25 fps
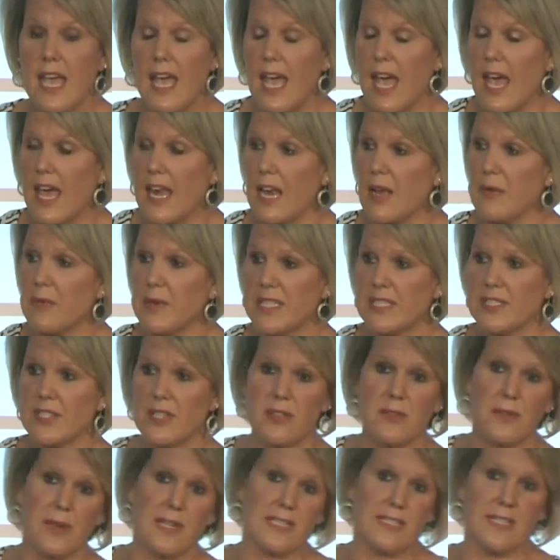and I went to
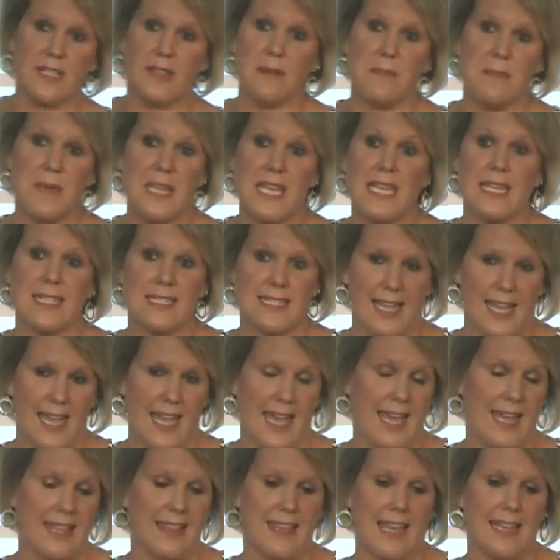the rest of the meetings I
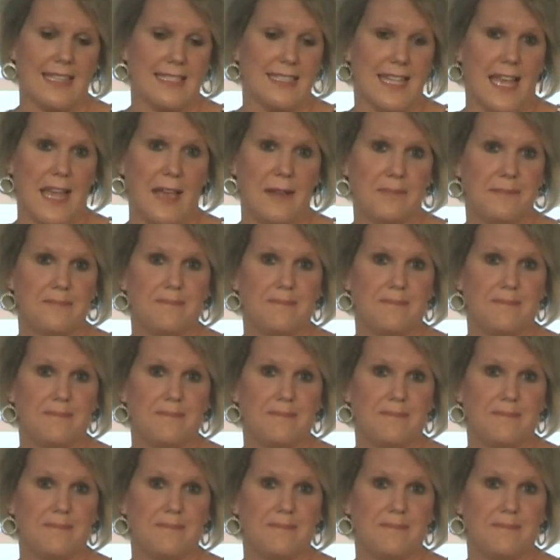had that day.